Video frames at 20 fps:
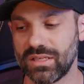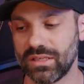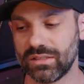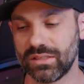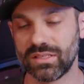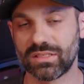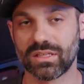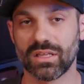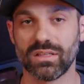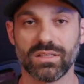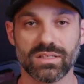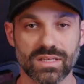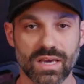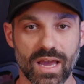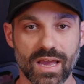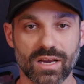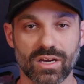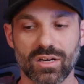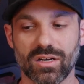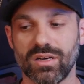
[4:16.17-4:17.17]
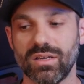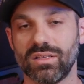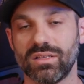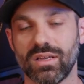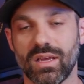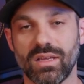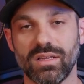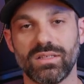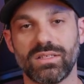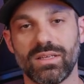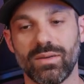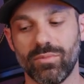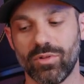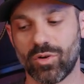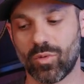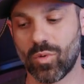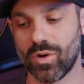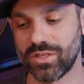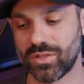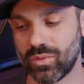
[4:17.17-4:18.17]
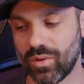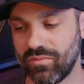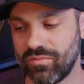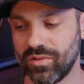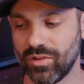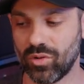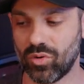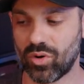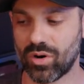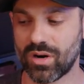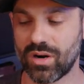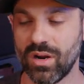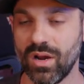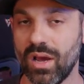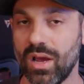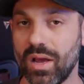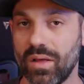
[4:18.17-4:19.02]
at least on the TYGR and, and similar ones with Velour,